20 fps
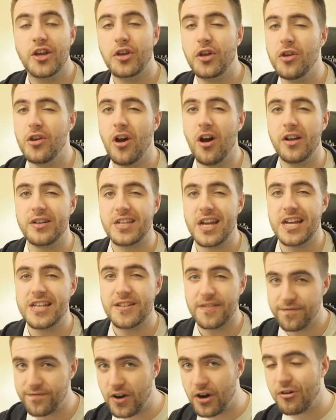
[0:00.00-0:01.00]
Kiyate
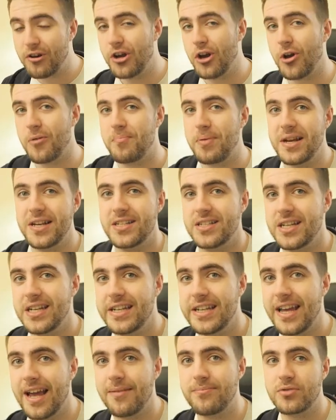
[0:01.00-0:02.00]
is a very OP
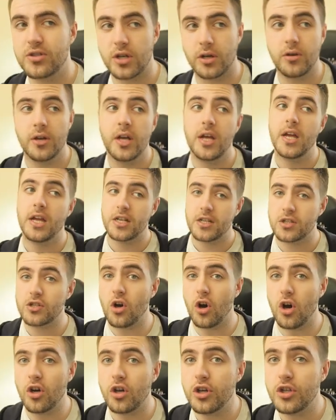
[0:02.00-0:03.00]
CDM, so he's
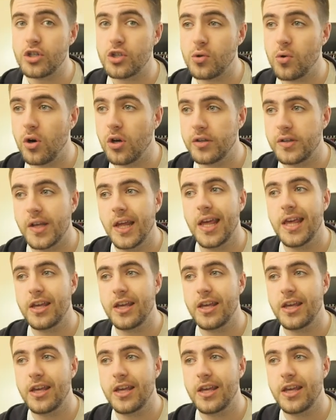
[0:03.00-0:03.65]
got a good squad.